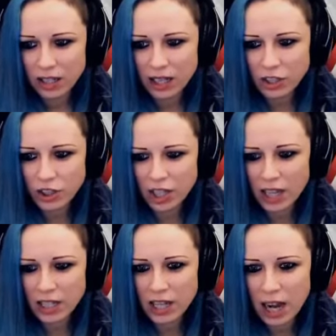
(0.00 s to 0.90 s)
Like she
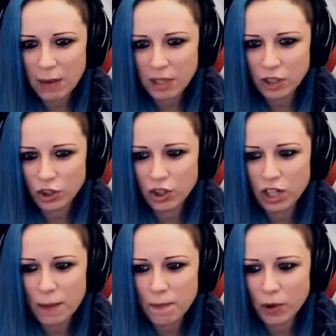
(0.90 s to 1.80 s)
has the ability. She's
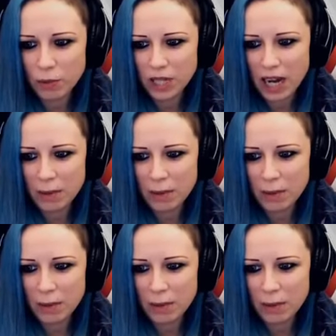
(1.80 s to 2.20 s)
gonna pop the